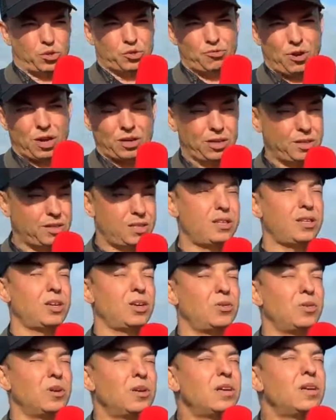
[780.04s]
we're struggling to
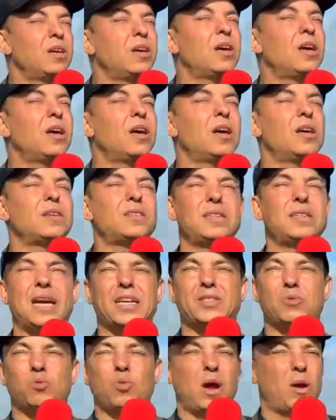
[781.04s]
do. So
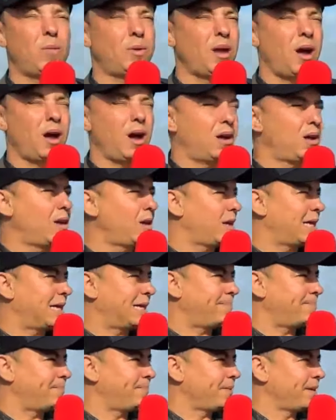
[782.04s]
that's where we are. You
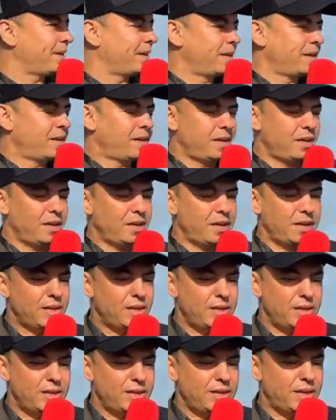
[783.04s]
know,
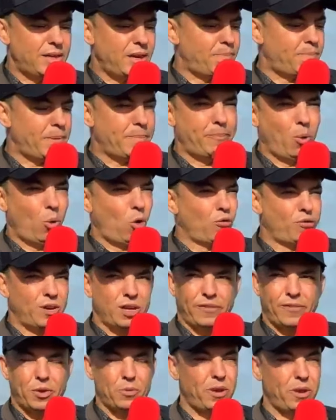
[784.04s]
it'd be boring
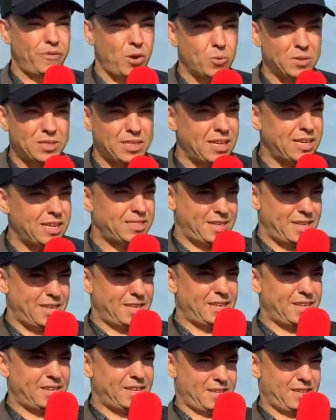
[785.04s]
if it was
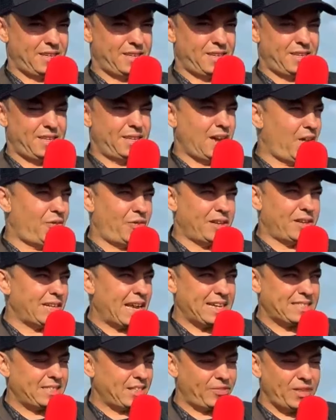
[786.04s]
easy. You know, I think
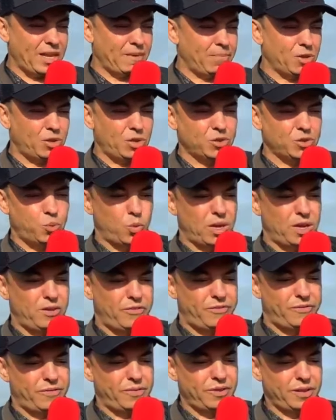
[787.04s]
that is the thing, because
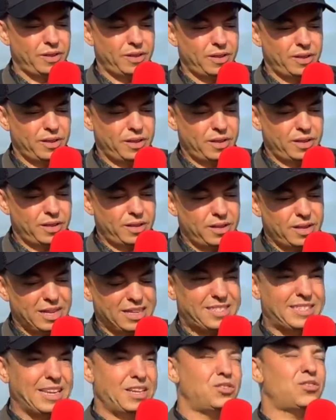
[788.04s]
we've
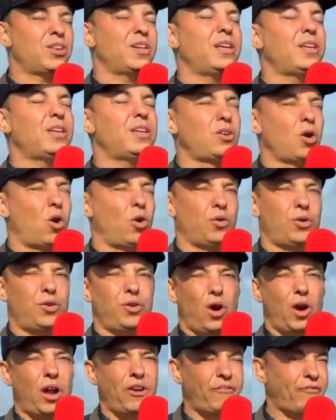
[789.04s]
essentially gone
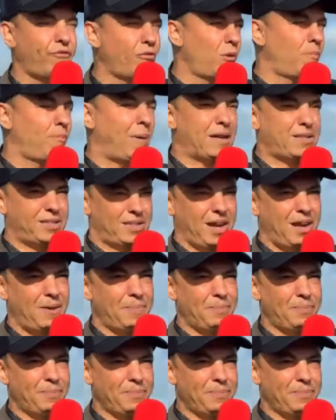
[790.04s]
knife through butter